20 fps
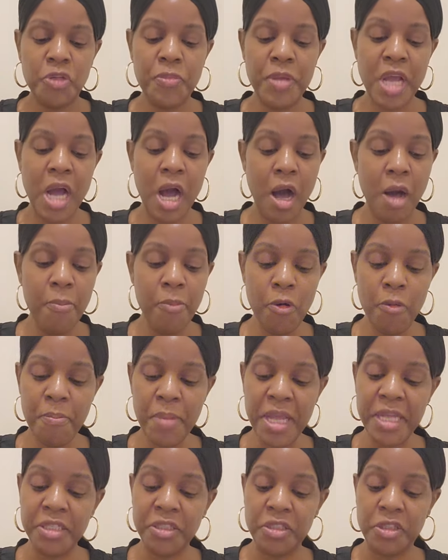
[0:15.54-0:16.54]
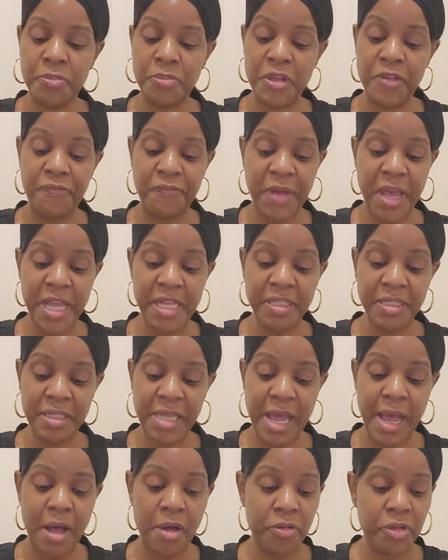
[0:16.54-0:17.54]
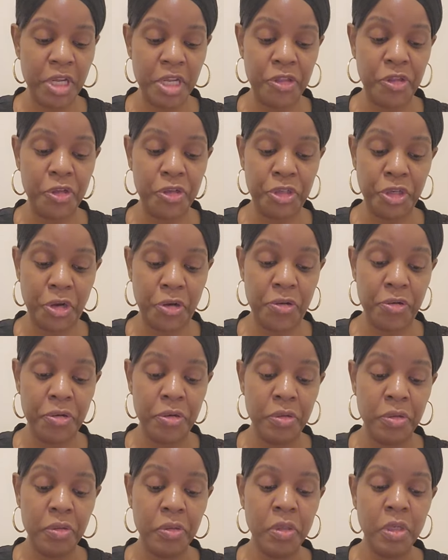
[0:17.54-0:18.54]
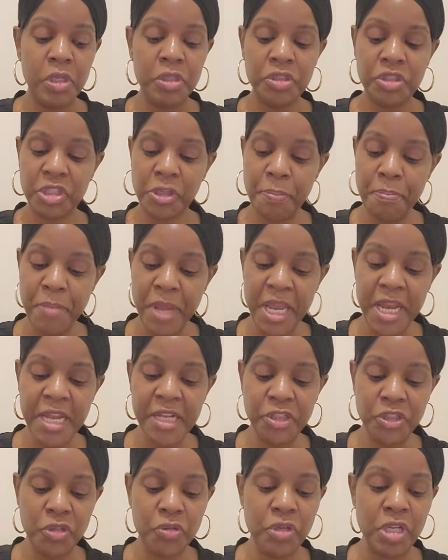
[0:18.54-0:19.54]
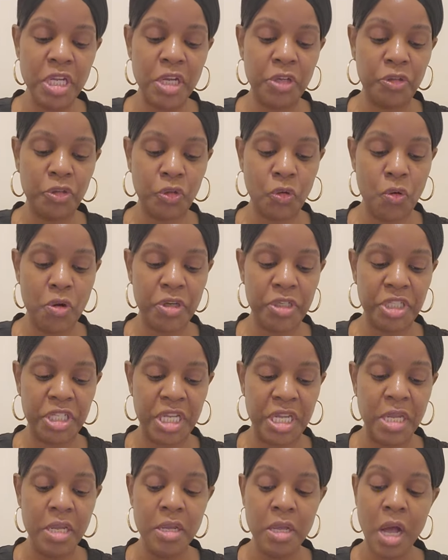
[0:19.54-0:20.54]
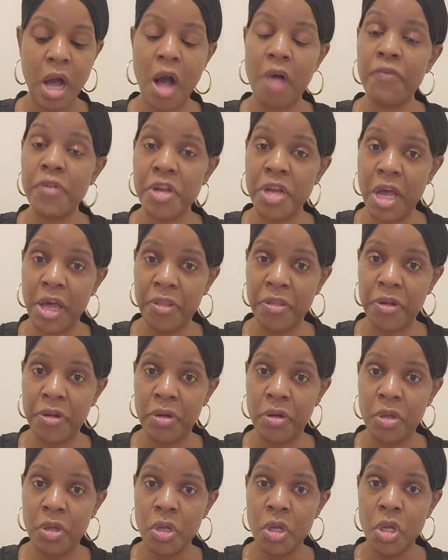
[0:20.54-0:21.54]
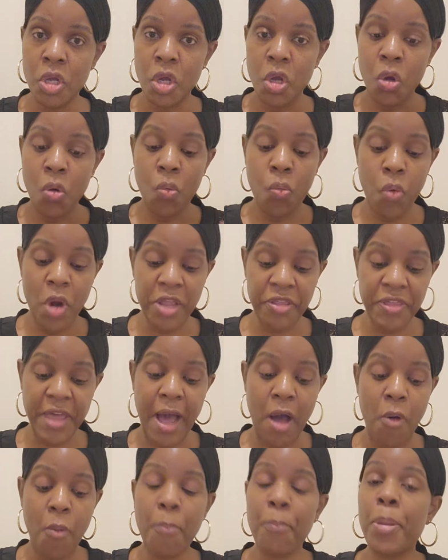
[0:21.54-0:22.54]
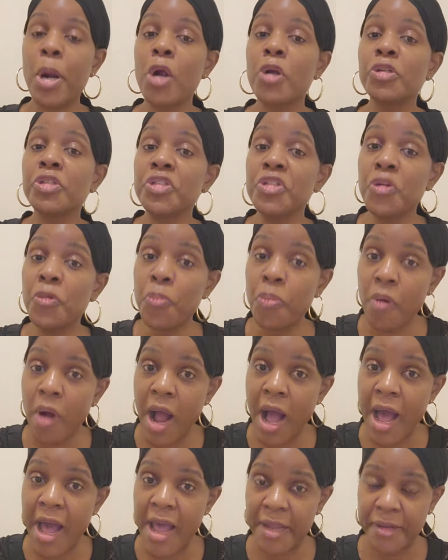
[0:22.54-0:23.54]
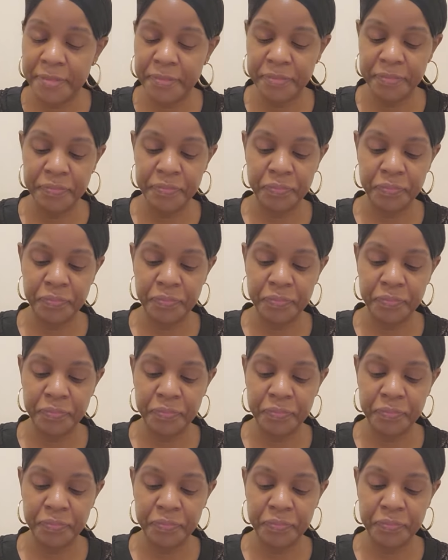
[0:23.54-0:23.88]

To be humble means to be face down in the dirt, submitting to the authority of another without personal pride.